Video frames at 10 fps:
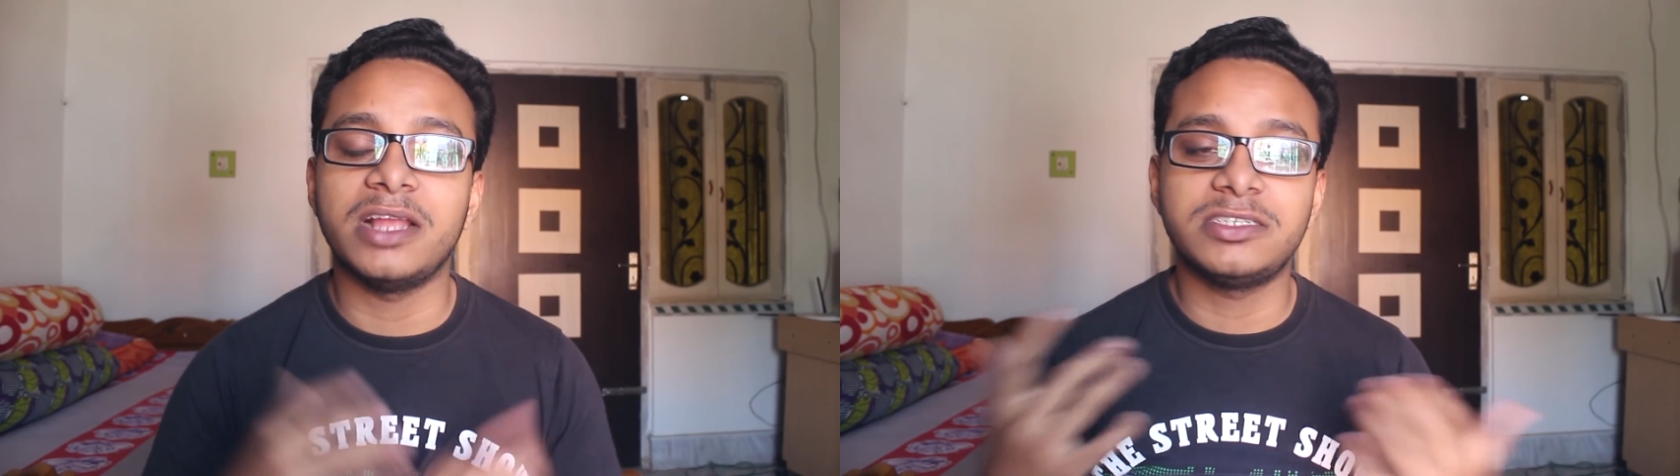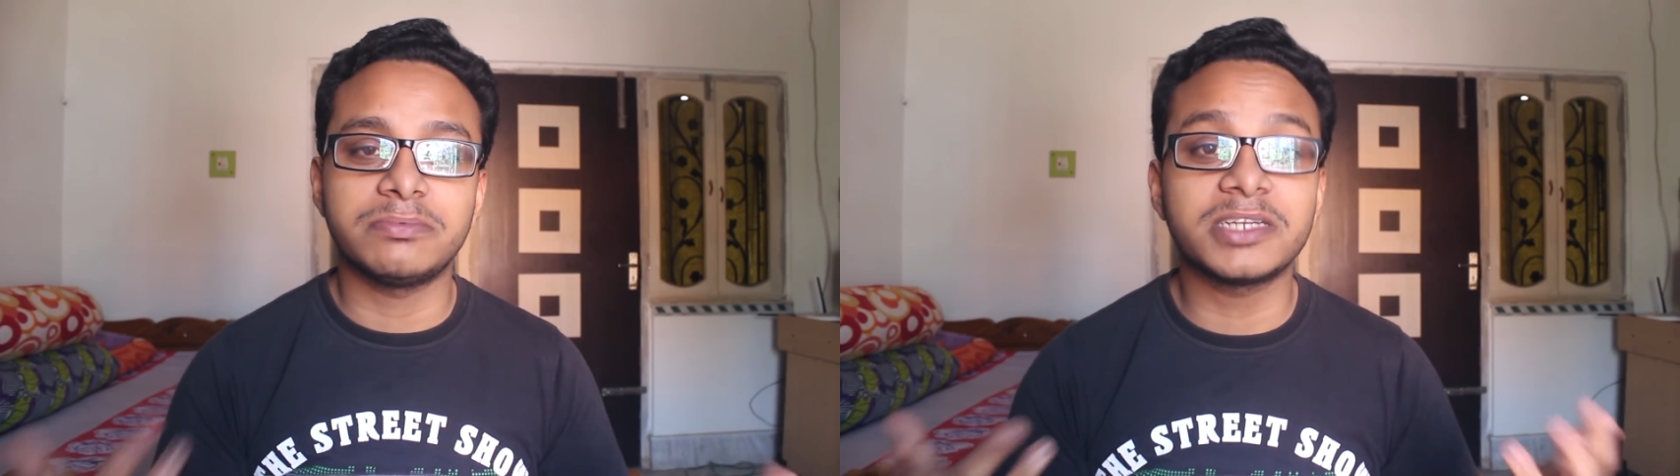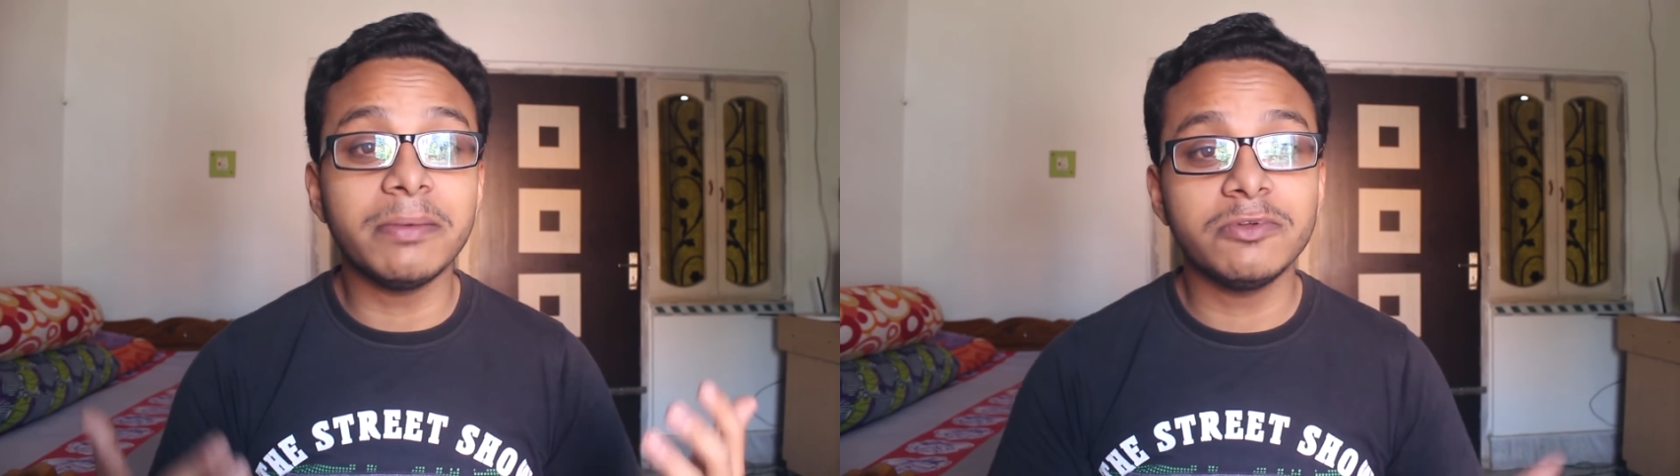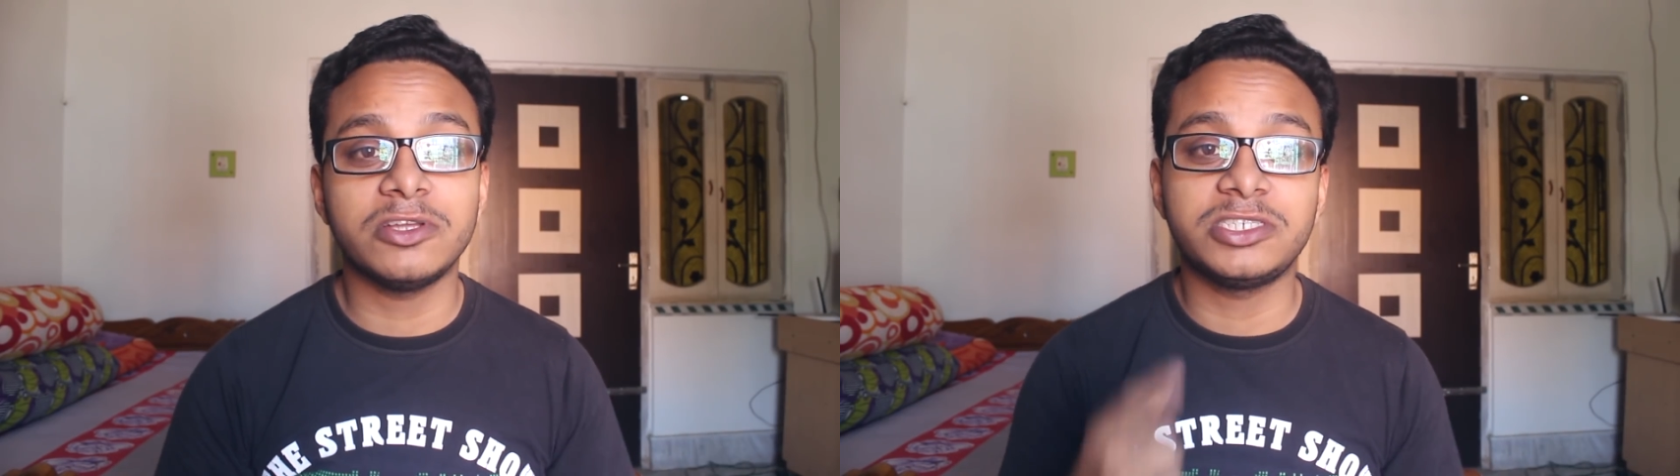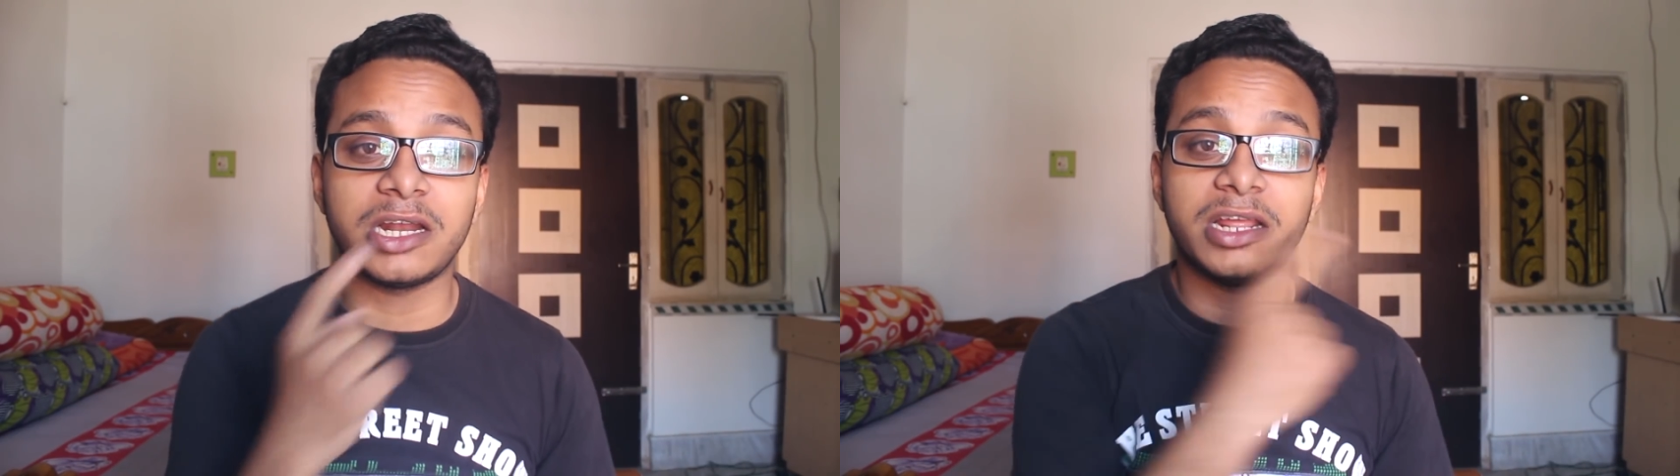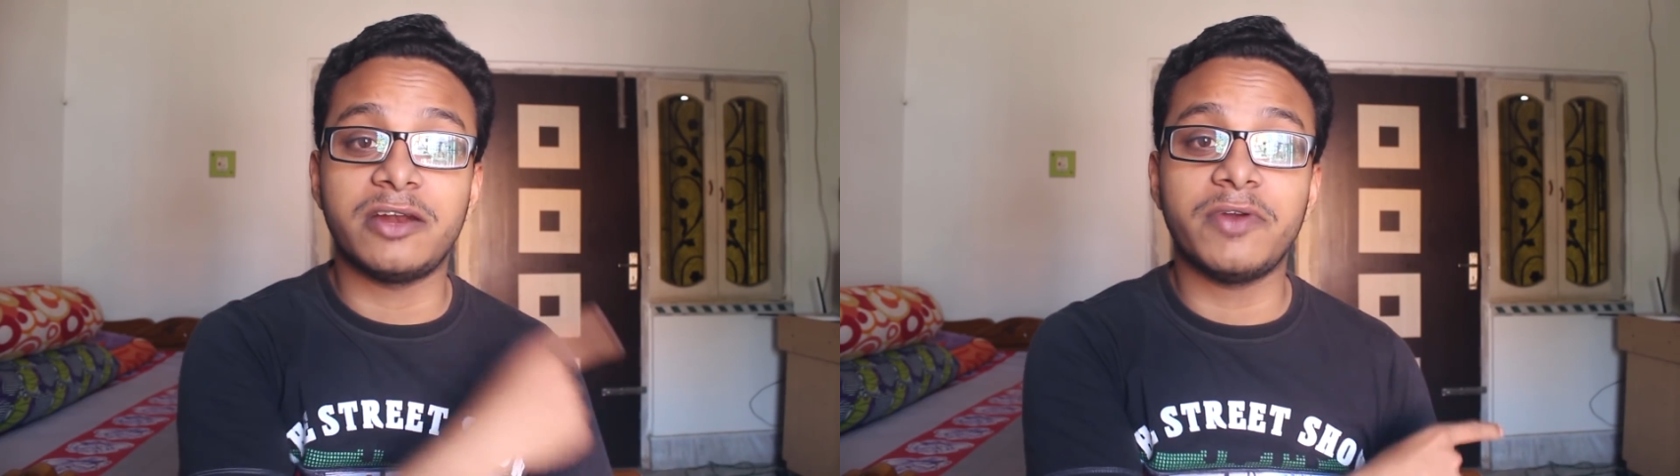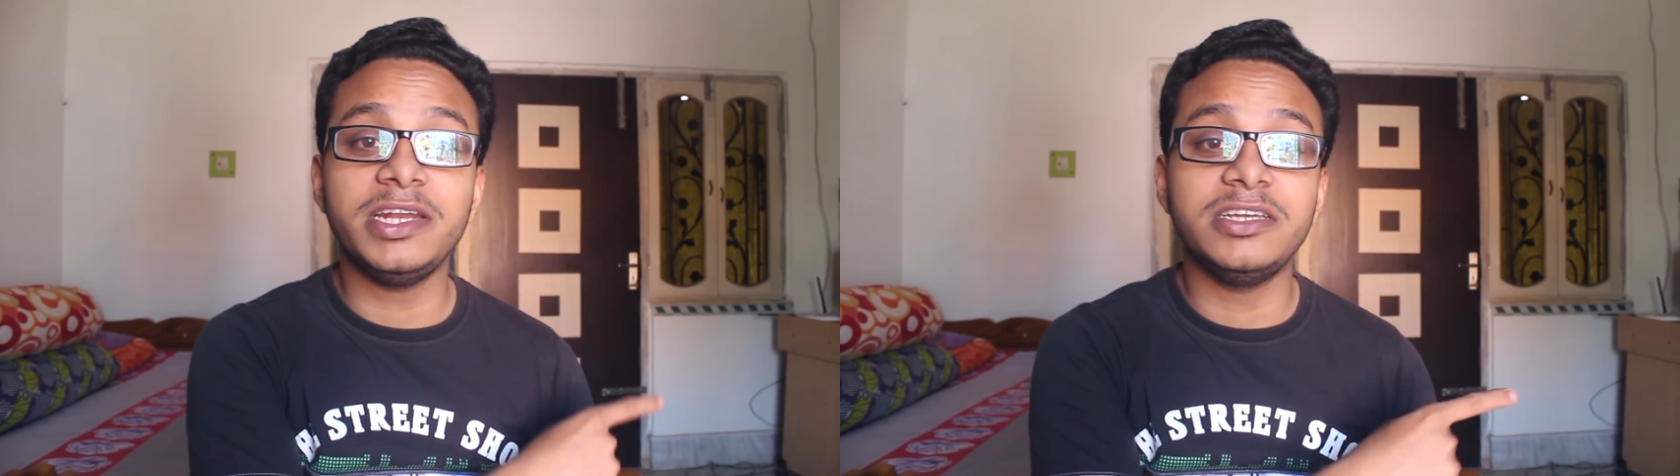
and subscribe to our channel right